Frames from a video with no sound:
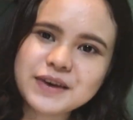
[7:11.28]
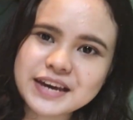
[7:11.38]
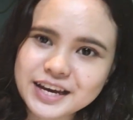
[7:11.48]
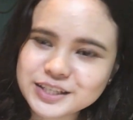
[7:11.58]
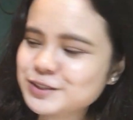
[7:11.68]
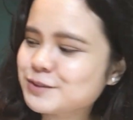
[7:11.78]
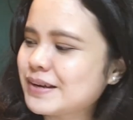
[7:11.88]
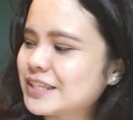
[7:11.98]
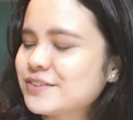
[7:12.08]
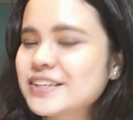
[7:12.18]
my high school
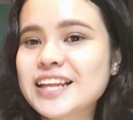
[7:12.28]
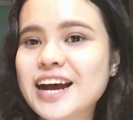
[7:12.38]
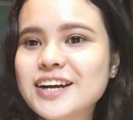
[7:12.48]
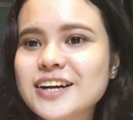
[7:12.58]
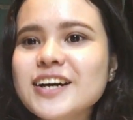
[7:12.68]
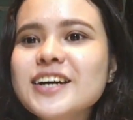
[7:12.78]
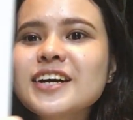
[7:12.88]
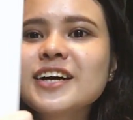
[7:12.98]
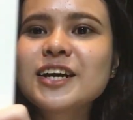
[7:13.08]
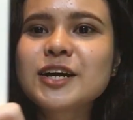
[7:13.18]
best friend, Lara.
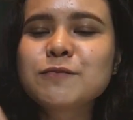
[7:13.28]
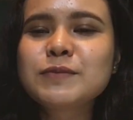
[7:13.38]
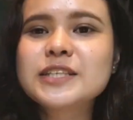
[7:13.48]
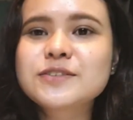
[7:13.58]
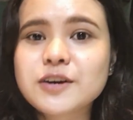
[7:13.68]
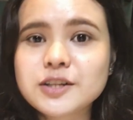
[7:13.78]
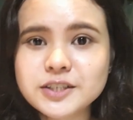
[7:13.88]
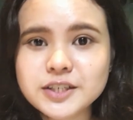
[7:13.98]
Please follow